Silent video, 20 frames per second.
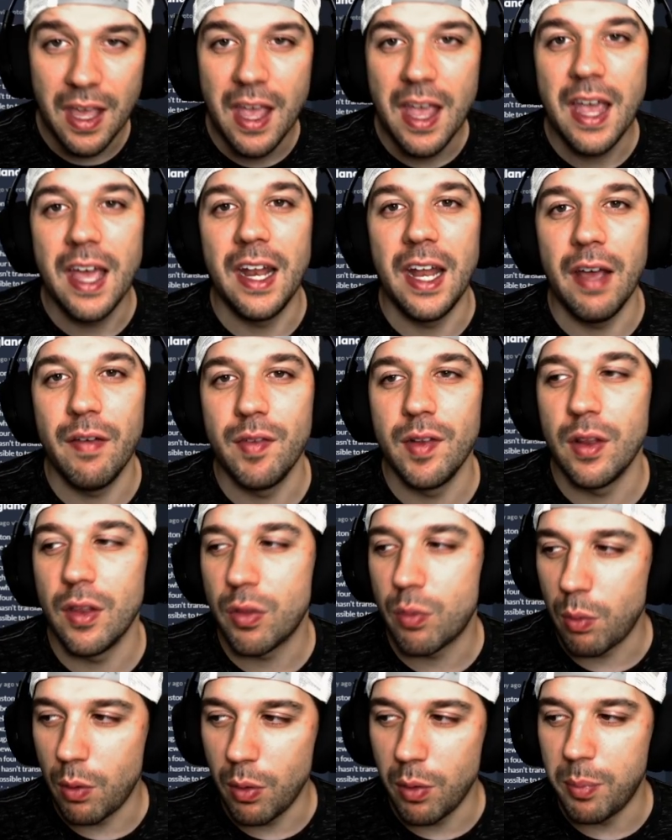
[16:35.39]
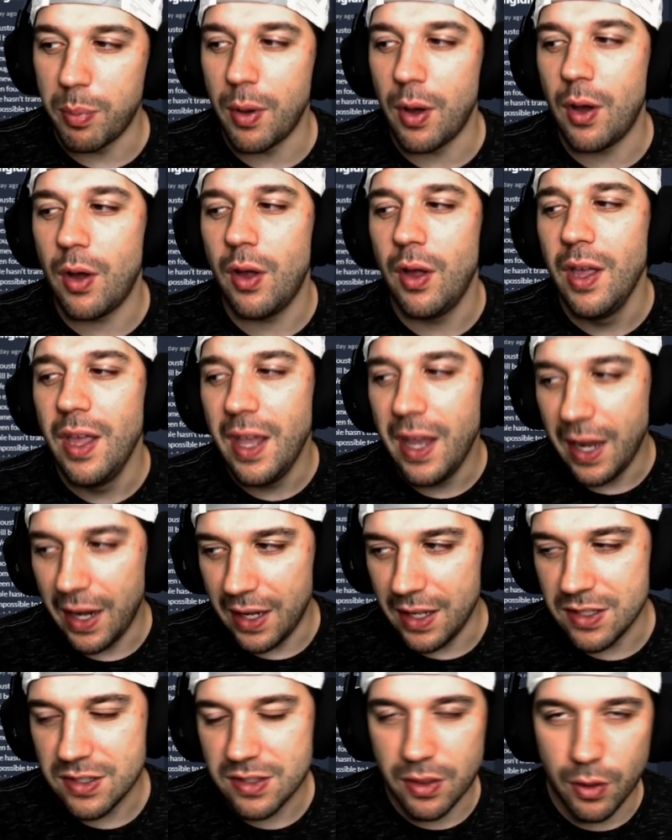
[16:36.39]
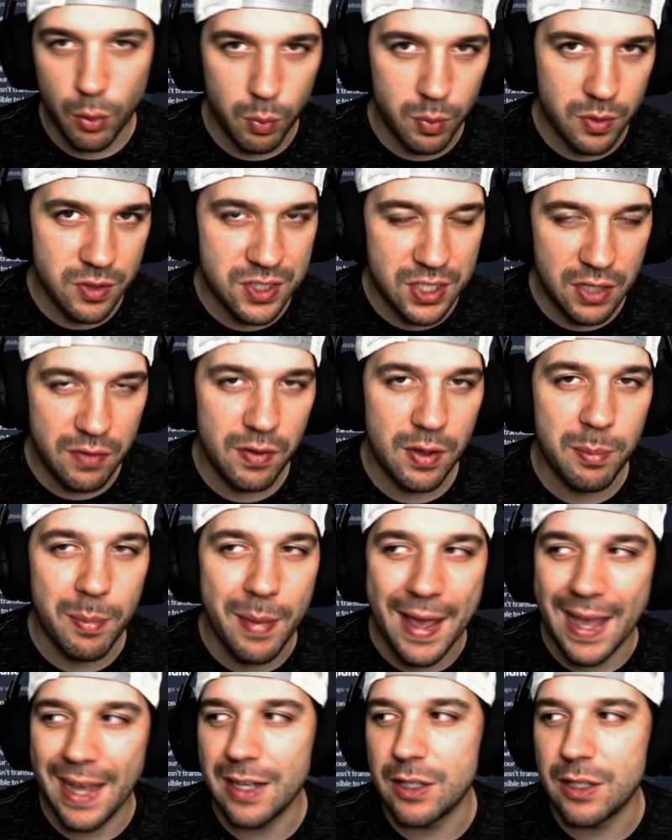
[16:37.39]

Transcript: and having to throw the ball, and he's their receiving back.